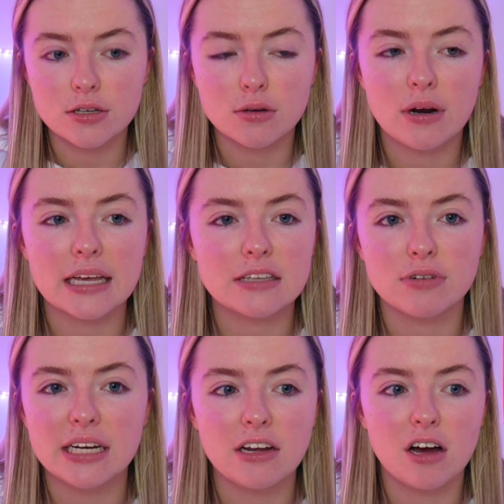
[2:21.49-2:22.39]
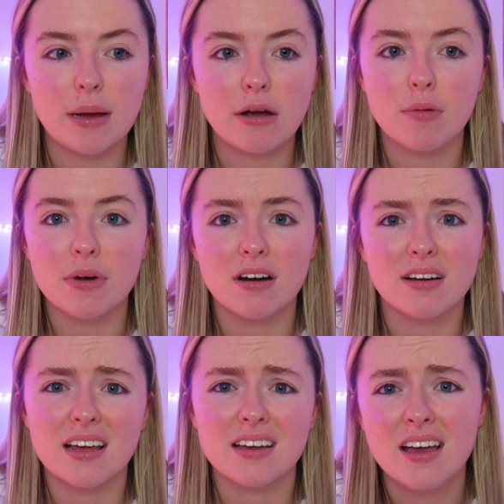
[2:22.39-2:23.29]
So like, it's really not about, oh my god,
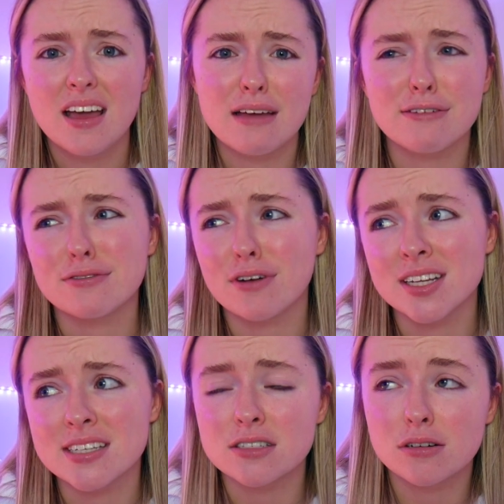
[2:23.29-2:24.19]
like if your friend says,